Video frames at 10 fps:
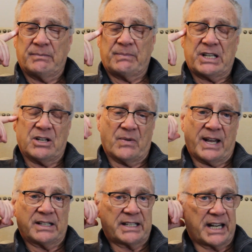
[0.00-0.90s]

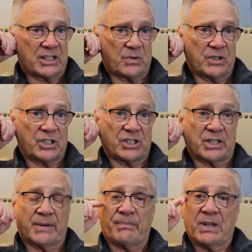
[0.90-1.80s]
BUN test, which is
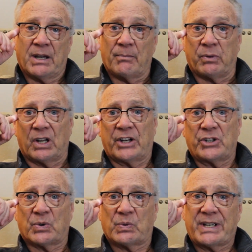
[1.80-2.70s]
a blood
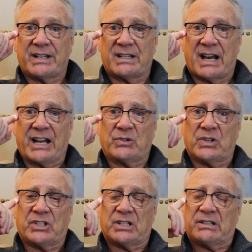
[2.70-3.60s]
urea
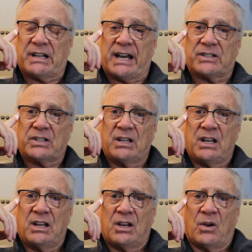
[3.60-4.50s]
nitrogen test,
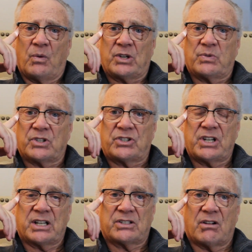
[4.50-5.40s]
which was
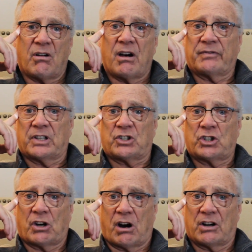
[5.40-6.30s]
just off the
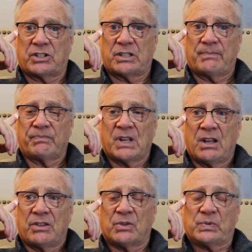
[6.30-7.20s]
charts.
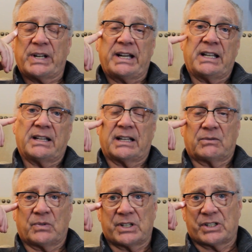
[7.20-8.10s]
The reading
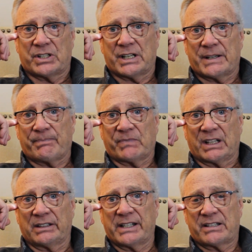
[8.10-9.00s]
that was
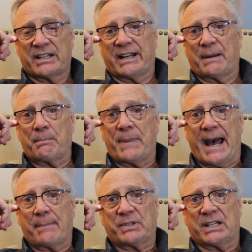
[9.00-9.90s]
listed at
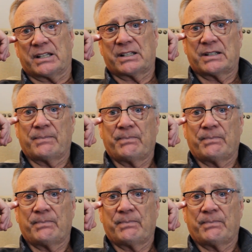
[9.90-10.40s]
Baptist,